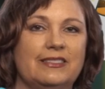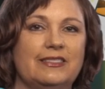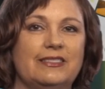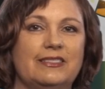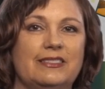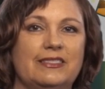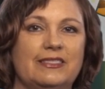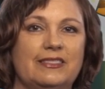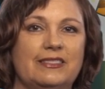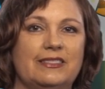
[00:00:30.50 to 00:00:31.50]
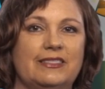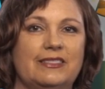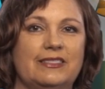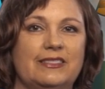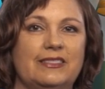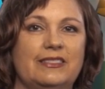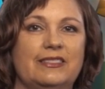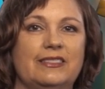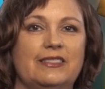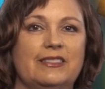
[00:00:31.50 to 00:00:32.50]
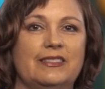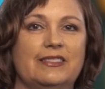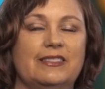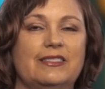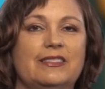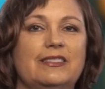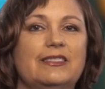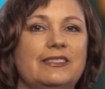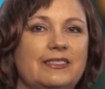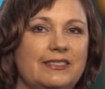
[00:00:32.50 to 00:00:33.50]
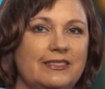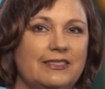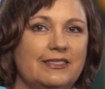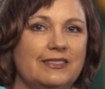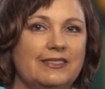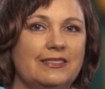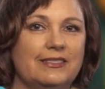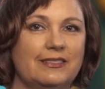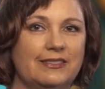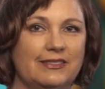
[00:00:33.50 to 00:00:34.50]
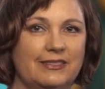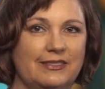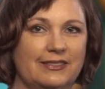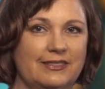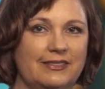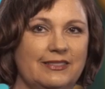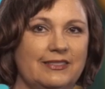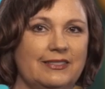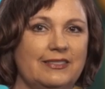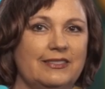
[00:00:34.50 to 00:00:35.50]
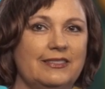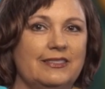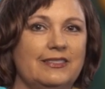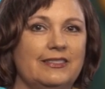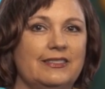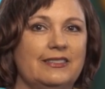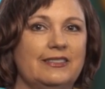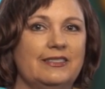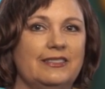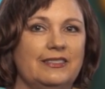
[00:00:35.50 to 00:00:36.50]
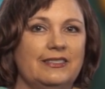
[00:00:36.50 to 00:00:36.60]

[no speech]